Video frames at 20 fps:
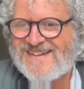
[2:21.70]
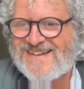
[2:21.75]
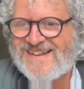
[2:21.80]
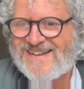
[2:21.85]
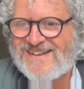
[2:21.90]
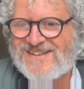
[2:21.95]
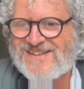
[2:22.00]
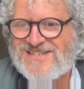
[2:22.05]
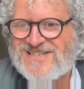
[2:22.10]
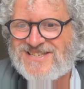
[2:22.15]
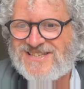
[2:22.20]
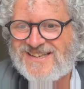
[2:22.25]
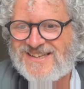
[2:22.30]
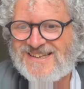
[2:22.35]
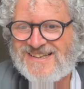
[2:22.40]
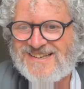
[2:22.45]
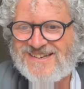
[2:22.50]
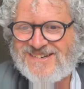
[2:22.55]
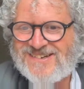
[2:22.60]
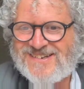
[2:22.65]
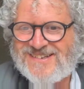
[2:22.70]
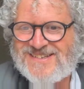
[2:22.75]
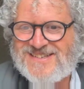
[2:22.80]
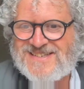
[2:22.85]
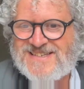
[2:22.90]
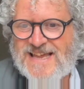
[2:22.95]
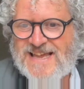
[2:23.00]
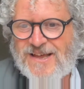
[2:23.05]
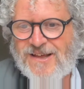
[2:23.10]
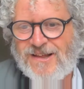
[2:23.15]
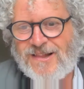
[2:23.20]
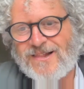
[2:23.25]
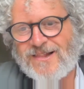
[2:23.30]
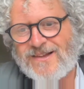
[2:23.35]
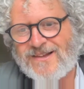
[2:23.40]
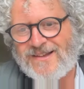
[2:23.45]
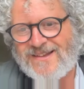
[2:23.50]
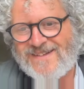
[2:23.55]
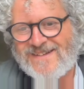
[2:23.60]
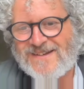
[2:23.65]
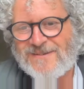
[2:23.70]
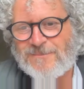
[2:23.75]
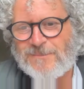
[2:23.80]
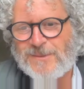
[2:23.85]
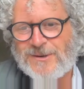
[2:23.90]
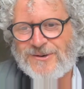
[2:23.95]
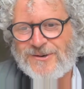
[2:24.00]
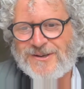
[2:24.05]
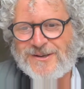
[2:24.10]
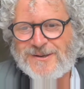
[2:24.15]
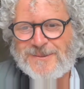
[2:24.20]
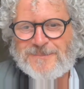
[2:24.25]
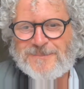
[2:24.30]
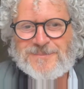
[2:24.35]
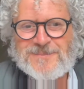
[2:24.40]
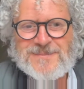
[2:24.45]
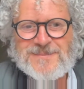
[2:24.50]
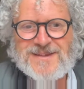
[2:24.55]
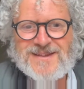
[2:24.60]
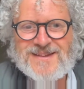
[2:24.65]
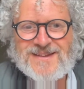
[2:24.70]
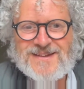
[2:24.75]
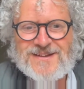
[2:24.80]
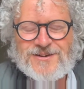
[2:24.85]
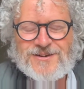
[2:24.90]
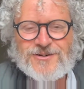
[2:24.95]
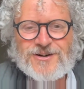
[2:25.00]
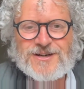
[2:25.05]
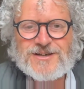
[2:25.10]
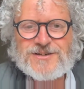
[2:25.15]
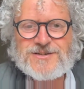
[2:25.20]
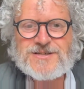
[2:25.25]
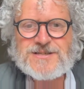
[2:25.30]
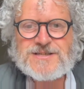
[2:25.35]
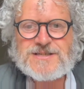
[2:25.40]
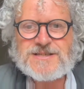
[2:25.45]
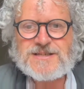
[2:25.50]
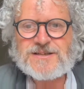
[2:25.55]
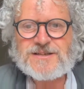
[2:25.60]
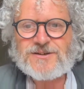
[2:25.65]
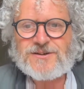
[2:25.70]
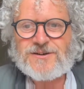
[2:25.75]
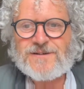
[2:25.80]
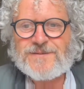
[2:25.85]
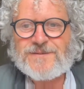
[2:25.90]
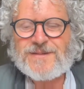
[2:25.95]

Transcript: Ursula and Zal and Miriam. Great to see you.